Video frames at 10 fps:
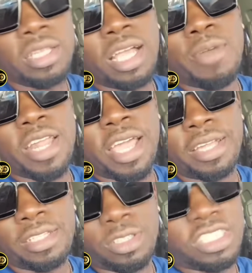That brother
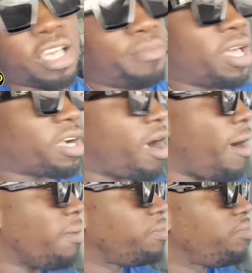I know is a blacker.
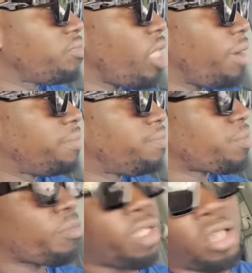
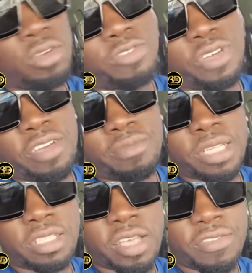I look five
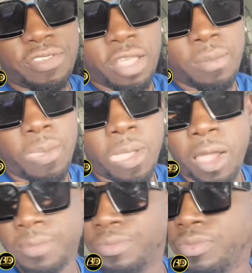minutes of fame.
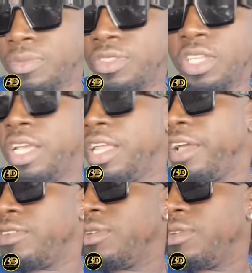Then I